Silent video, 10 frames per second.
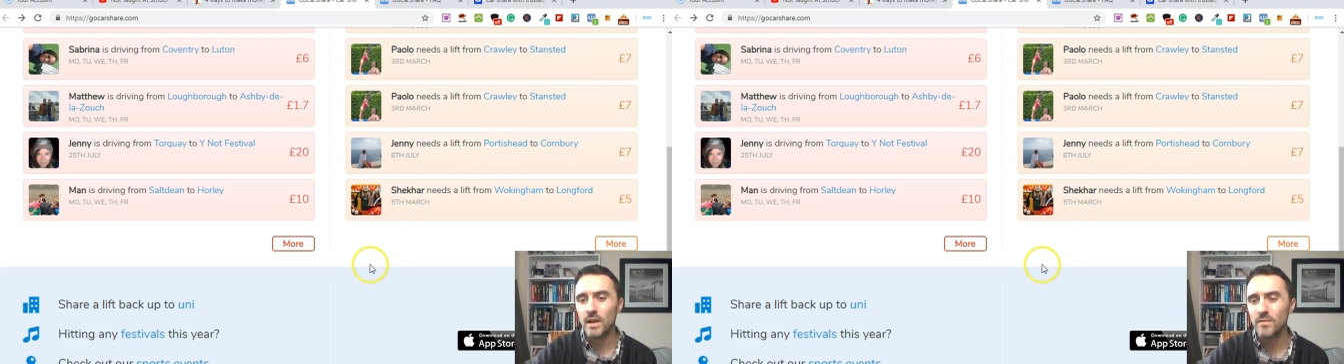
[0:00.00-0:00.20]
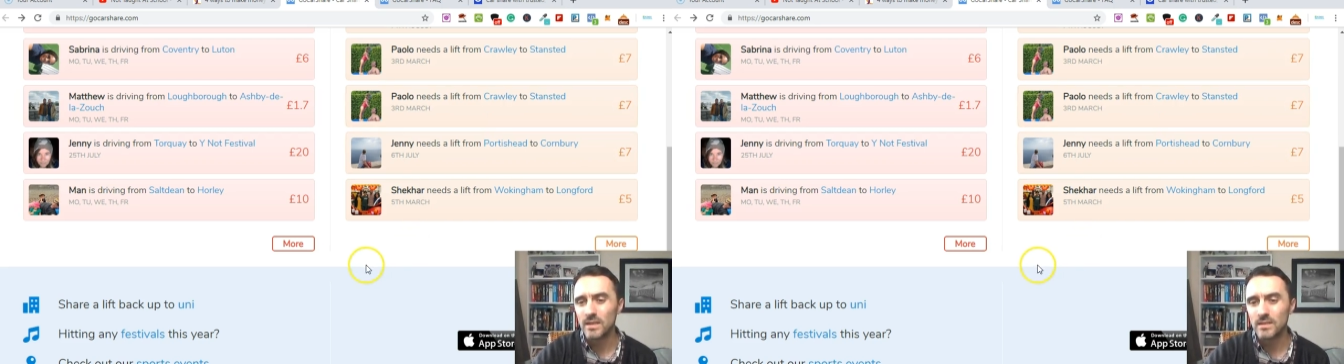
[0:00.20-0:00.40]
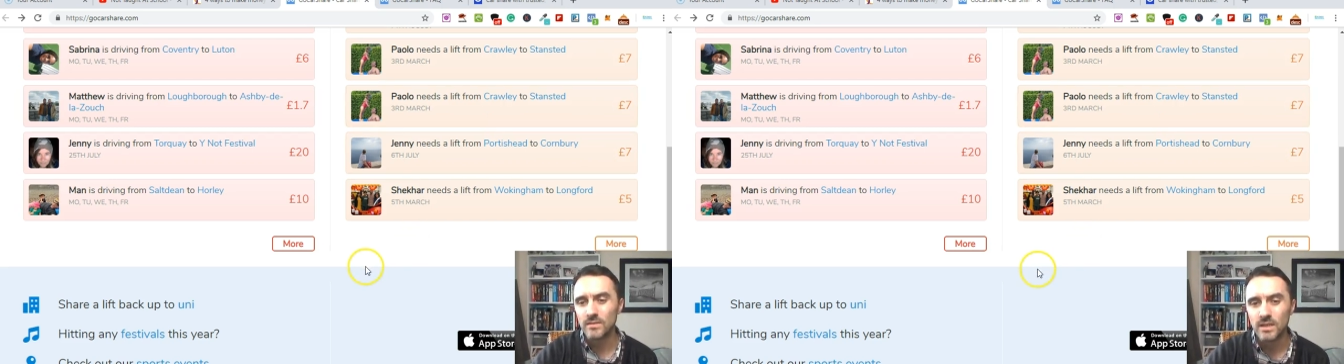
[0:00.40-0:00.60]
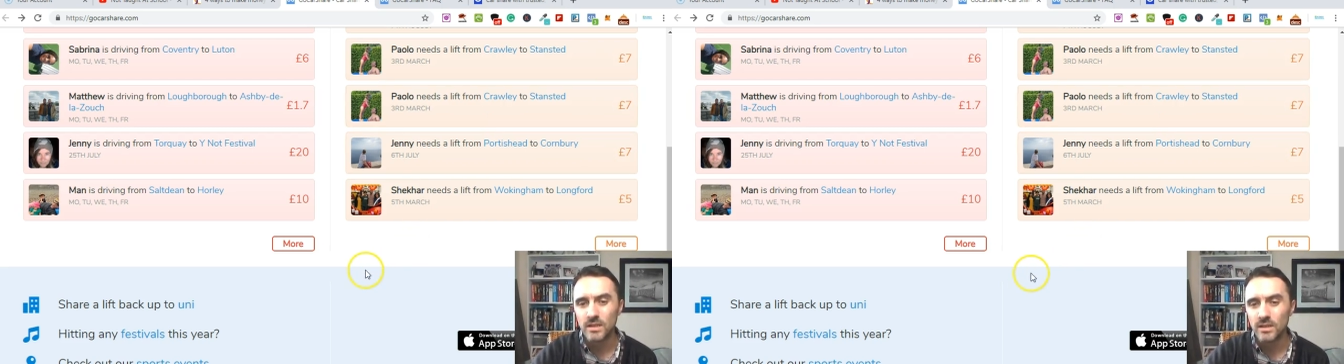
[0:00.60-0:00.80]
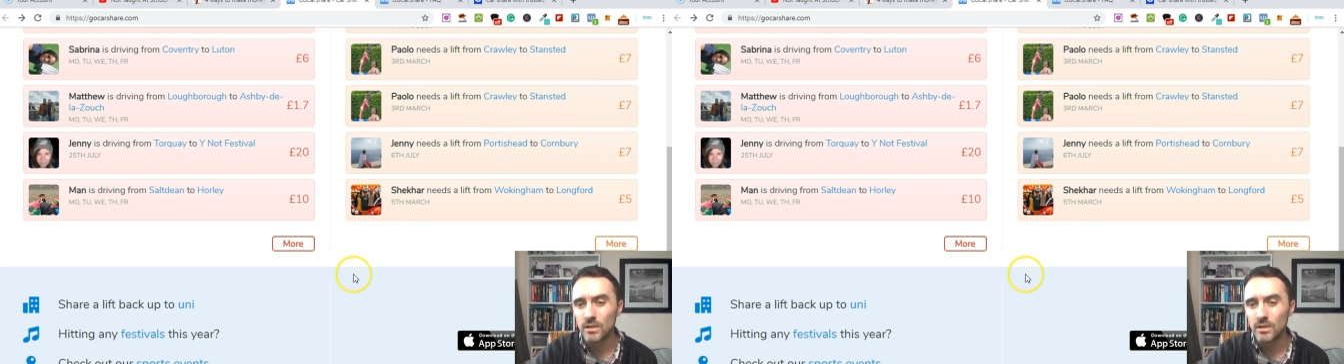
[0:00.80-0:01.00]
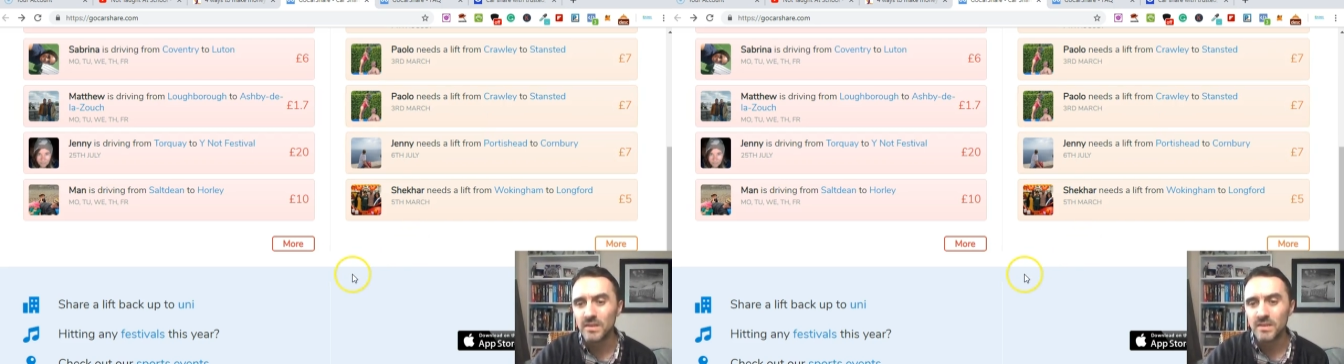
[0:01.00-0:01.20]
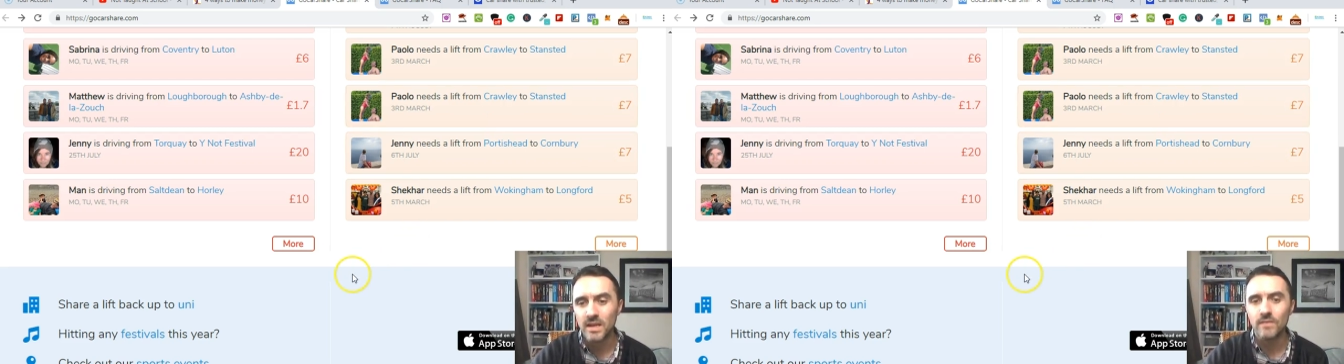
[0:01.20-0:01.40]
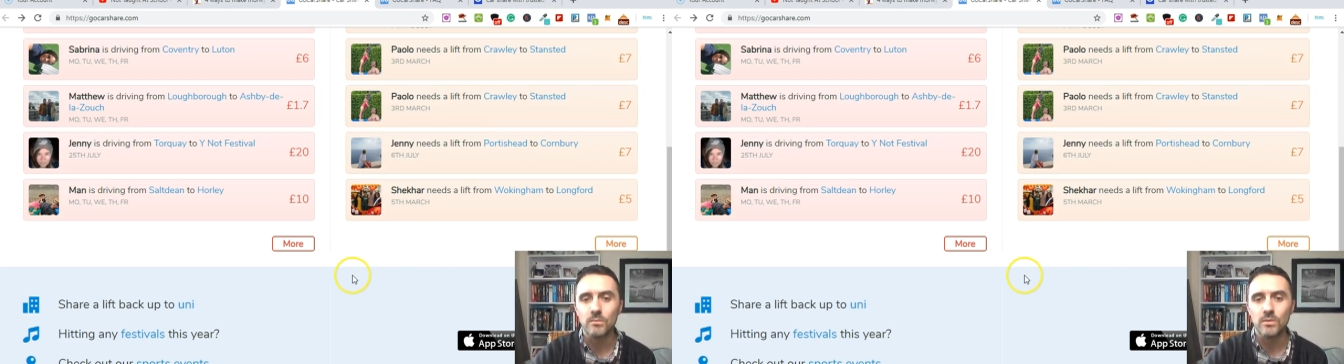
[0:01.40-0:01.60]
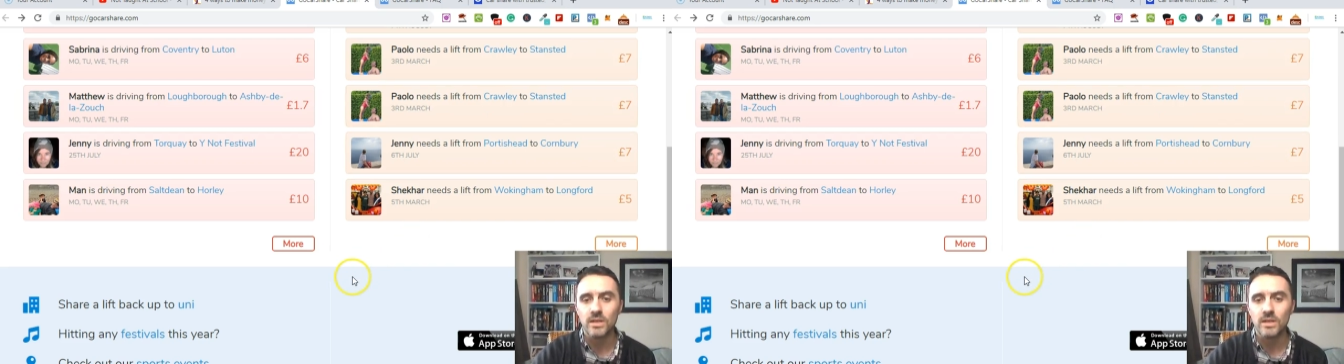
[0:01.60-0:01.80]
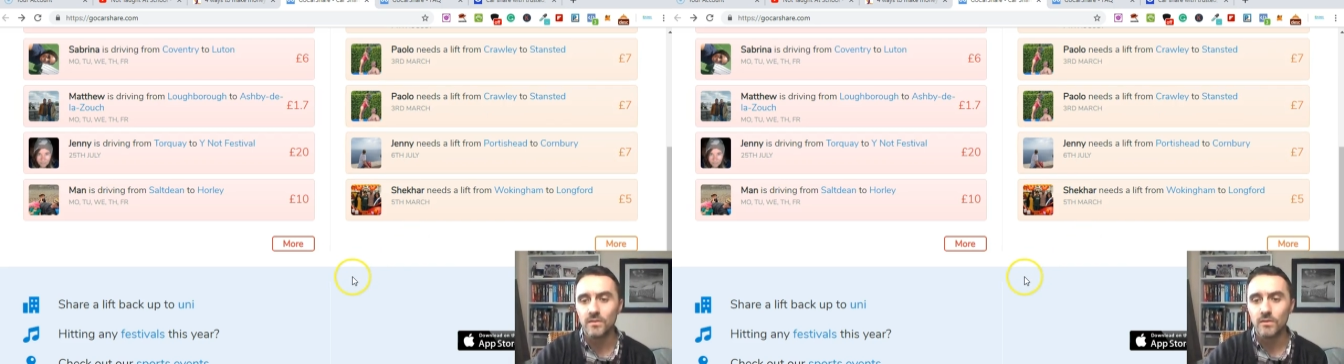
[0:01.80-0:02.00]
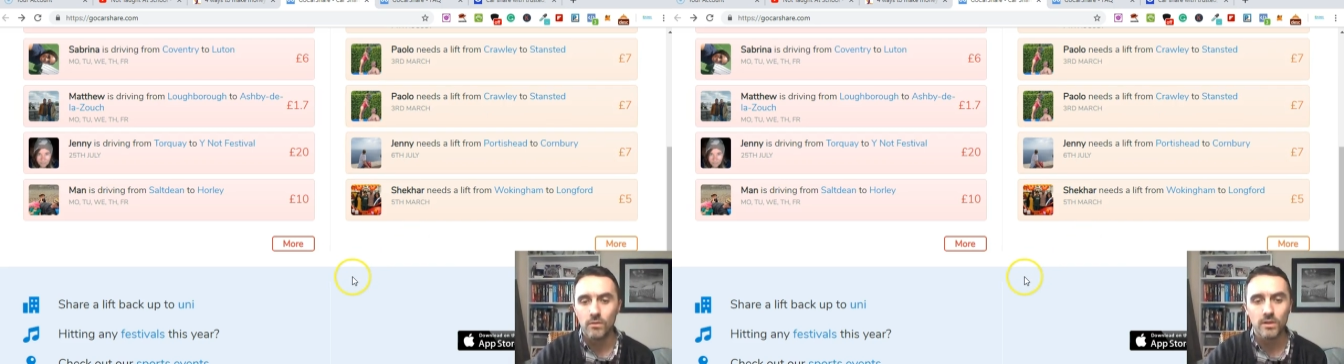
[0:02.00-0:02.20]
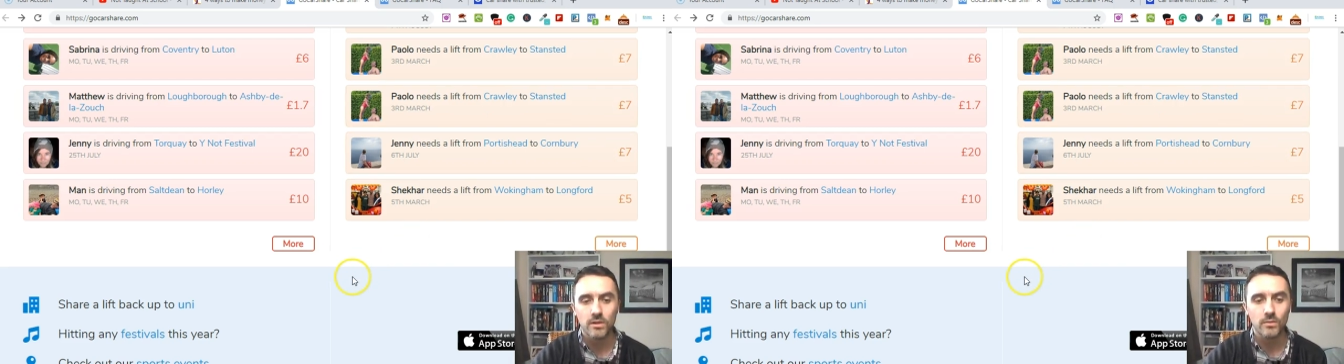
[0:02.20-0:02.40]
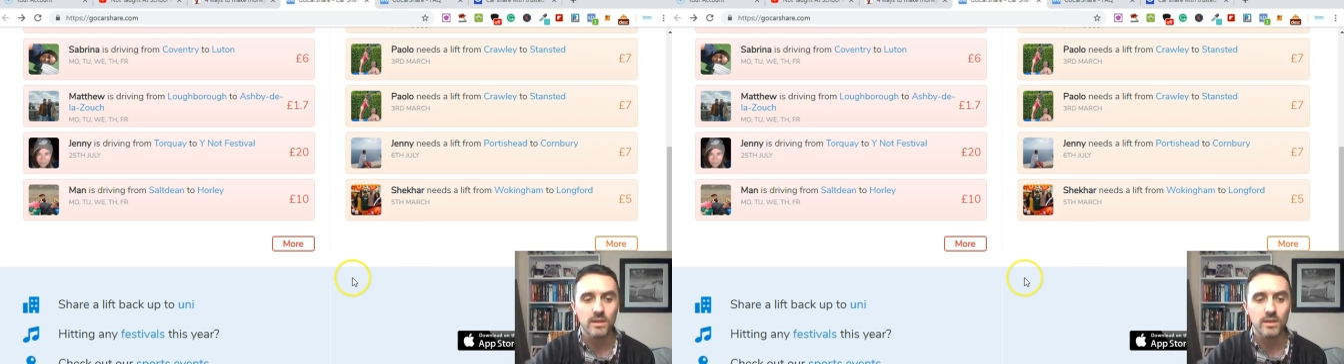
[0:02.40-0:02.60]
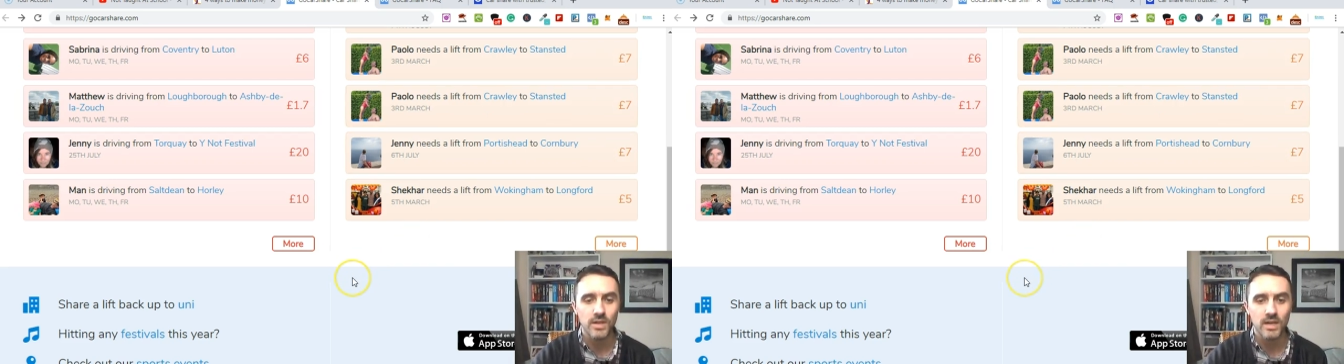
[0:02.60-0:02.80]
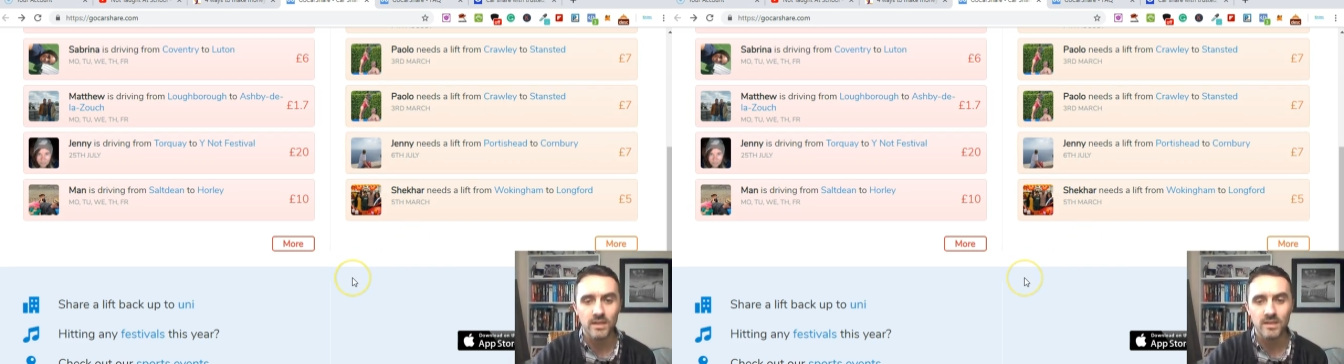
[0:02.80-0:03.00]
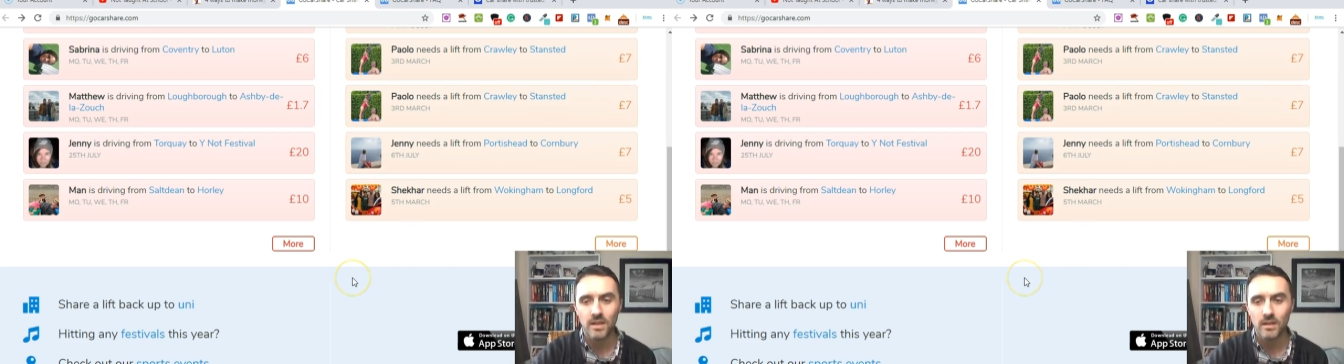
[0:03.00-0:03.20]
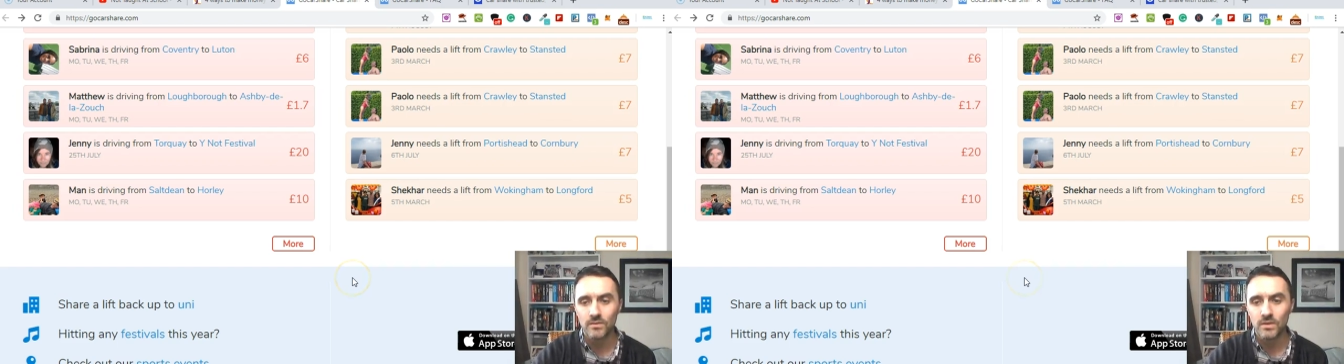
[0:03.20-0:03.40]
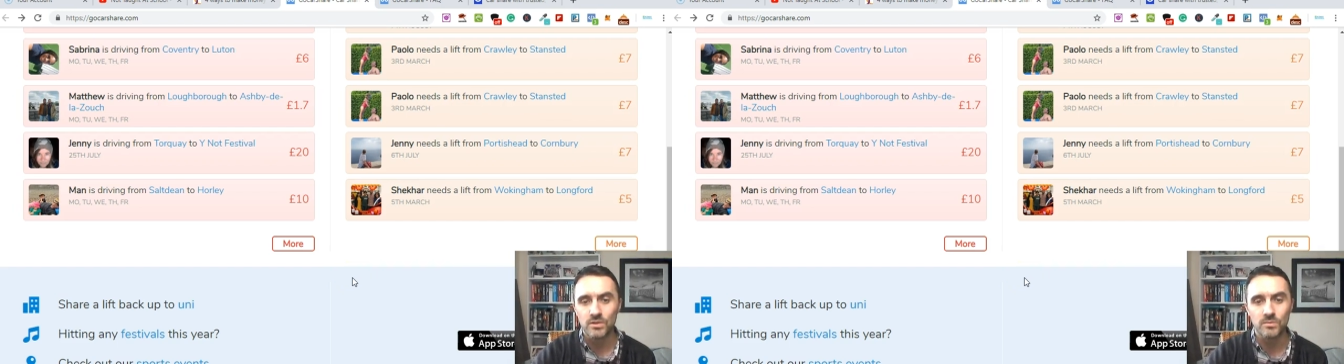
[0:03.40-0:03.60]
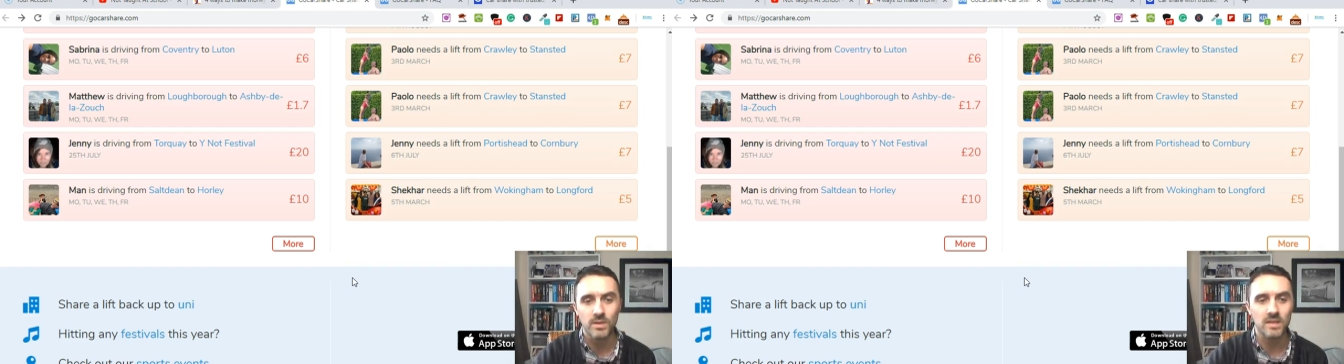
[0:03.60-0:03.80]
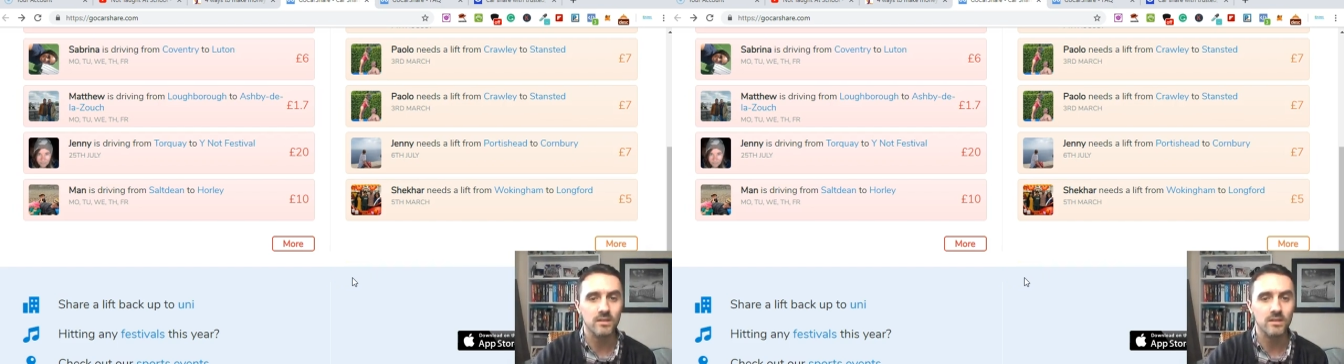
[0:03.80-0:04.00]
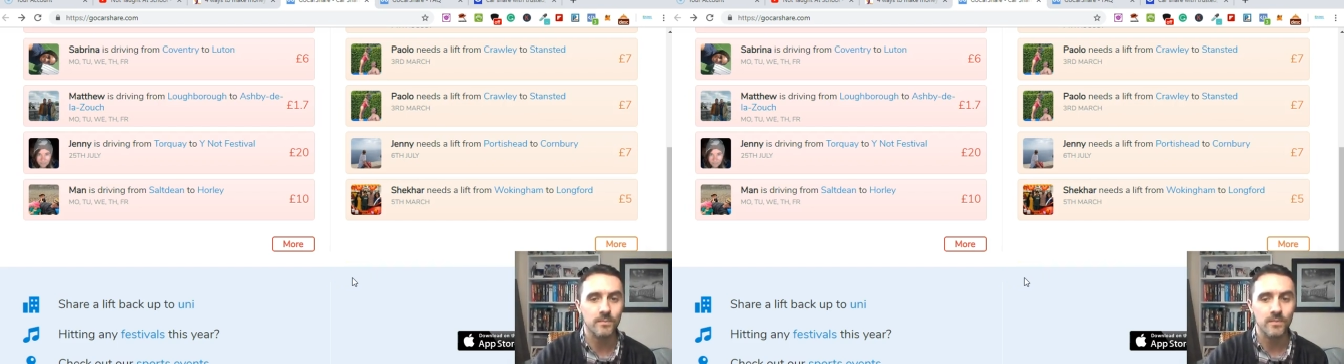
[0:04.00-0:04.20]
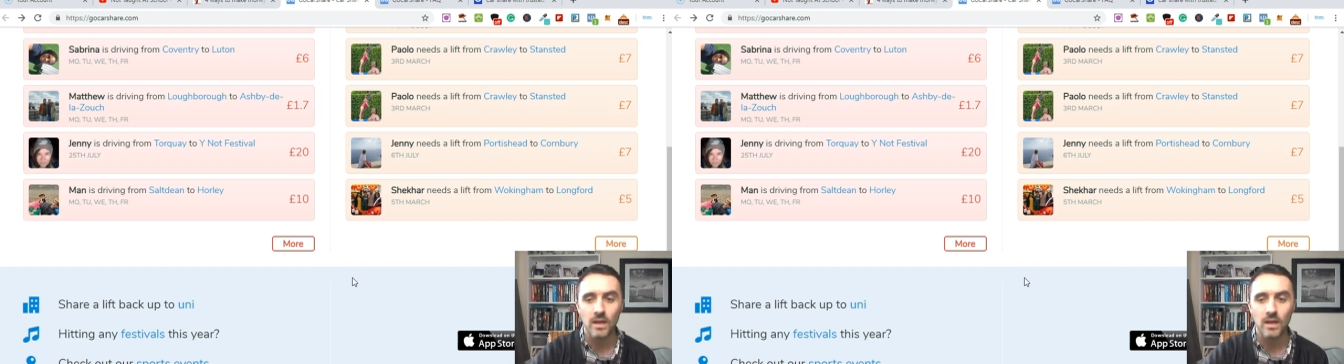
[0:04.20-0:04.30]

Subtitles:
Effectively, you're going to be saving money, because if you're already doing the journey yourself, you're just basically